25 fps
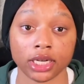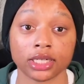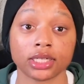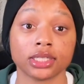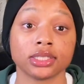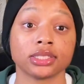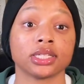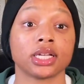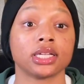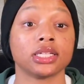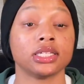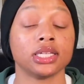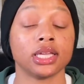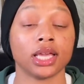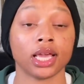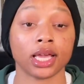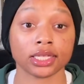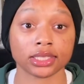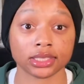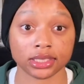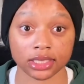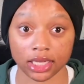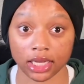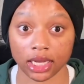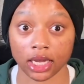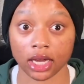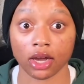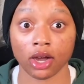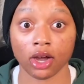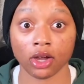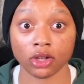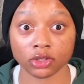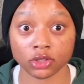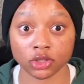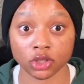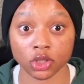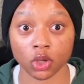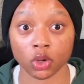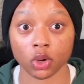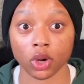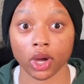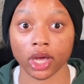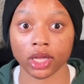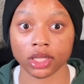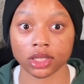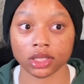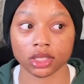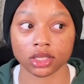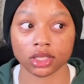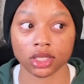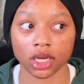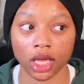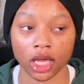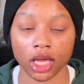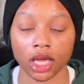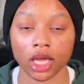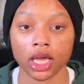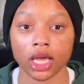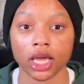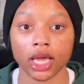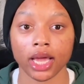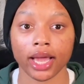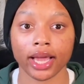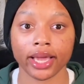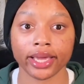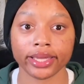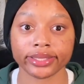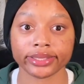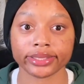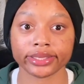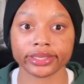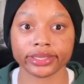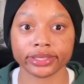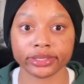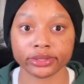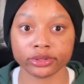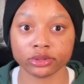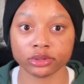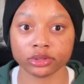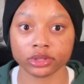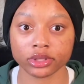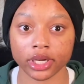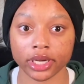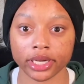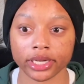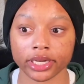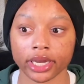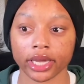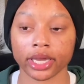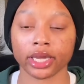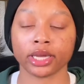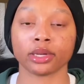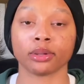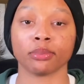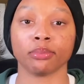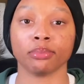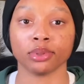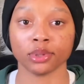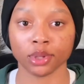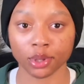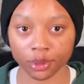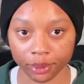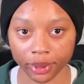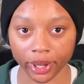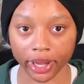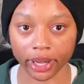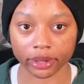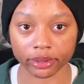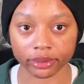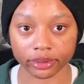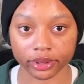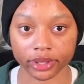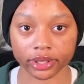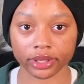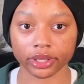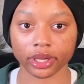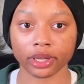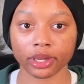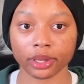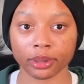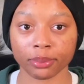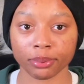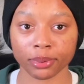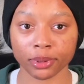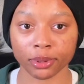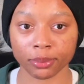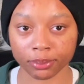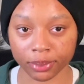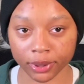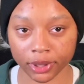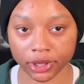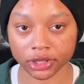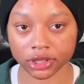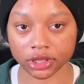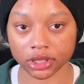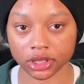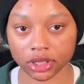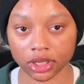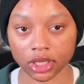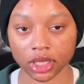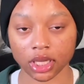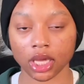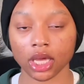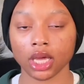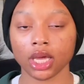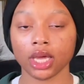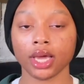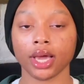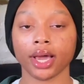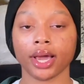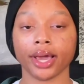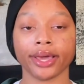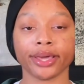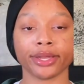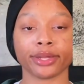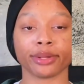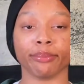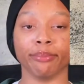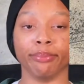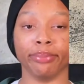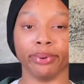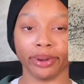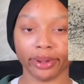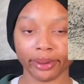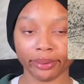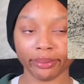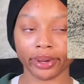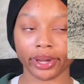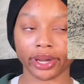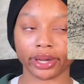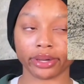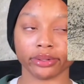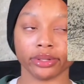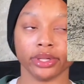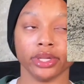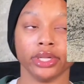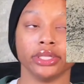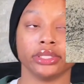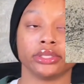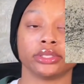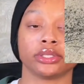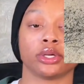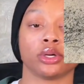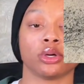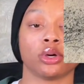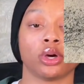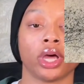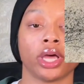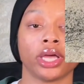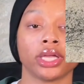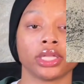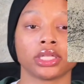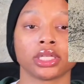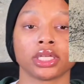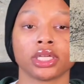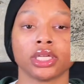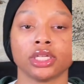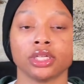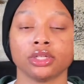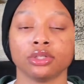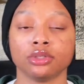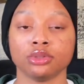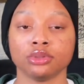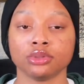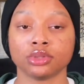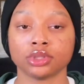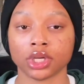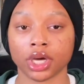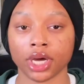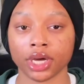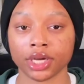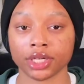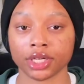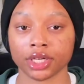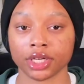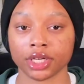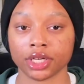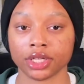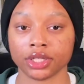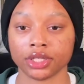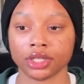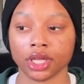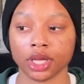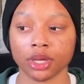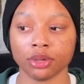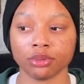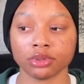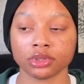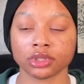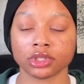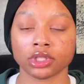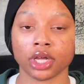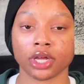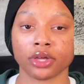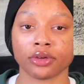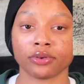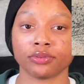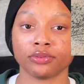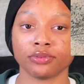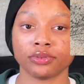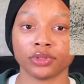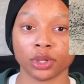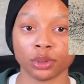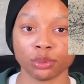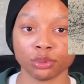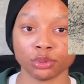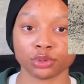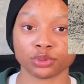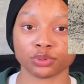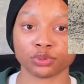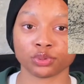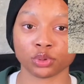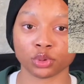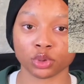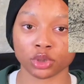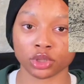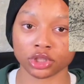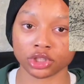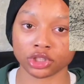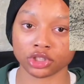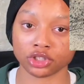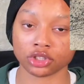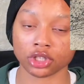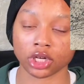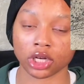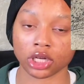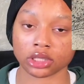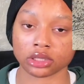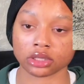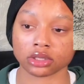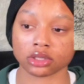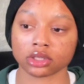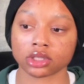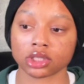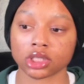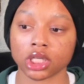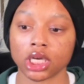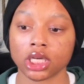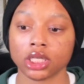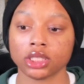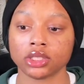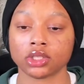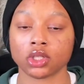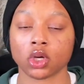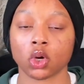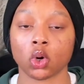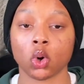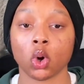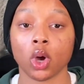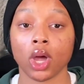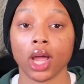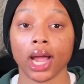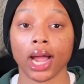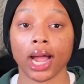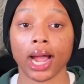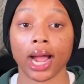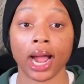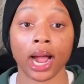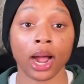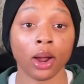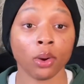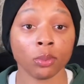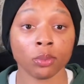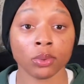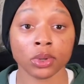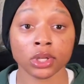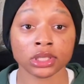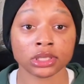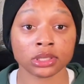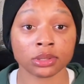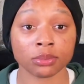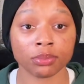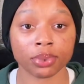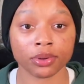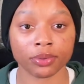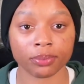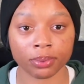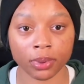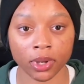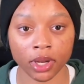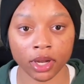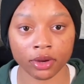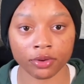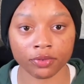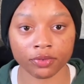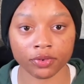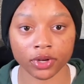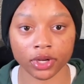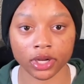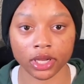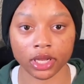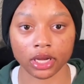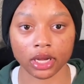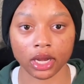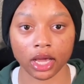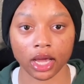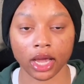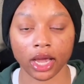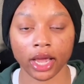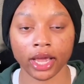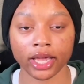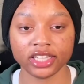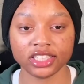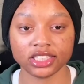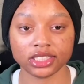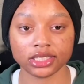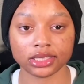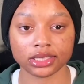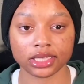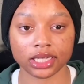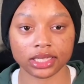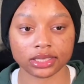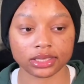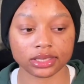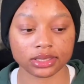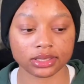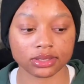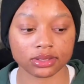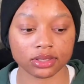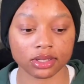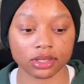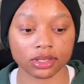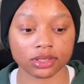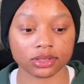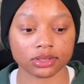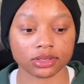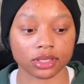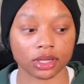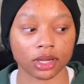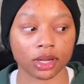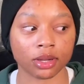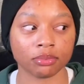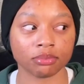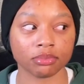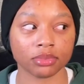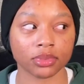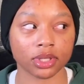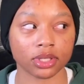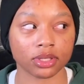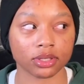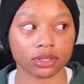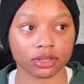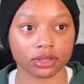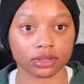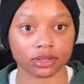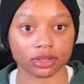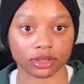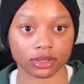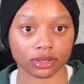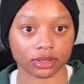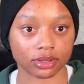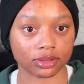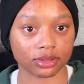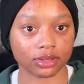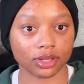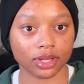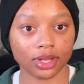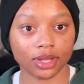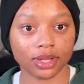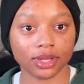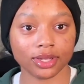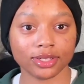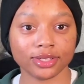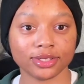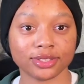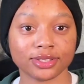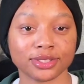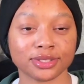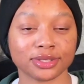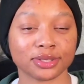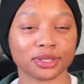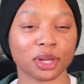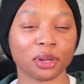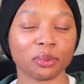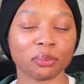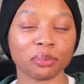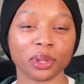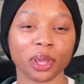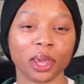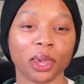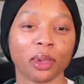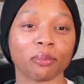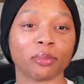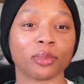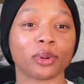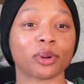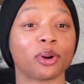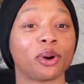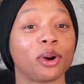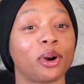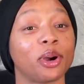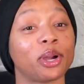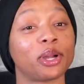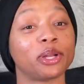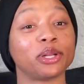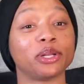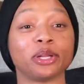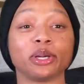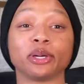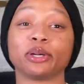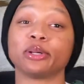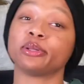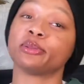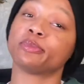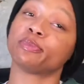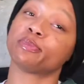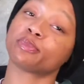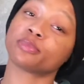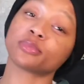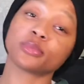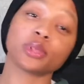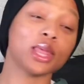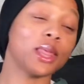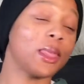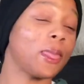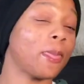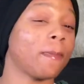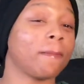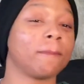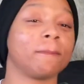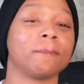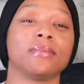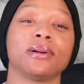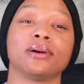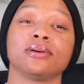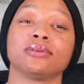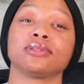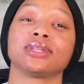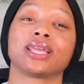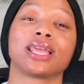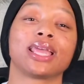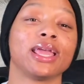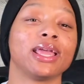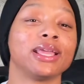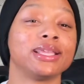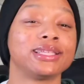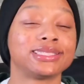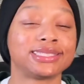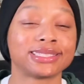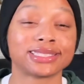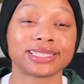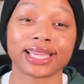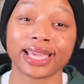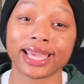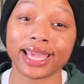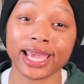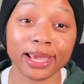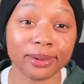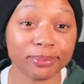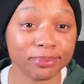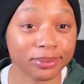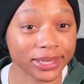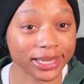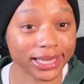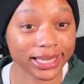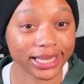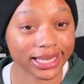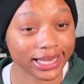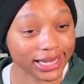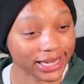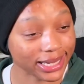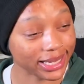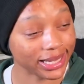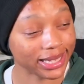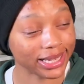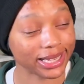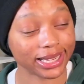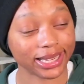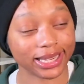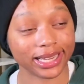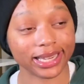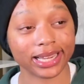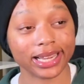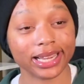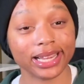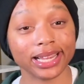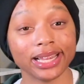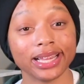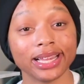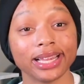Because I did have to, also after that, I had to get a new tire. I had a blowout. I could put a picture of that. I had a blowout. So I had to get a new tire. And that was $400. So I wasn't prepared for that. Like, I had just got this car, so I'm thinking like, shit, I'm paying my car note. It's keeping it clean.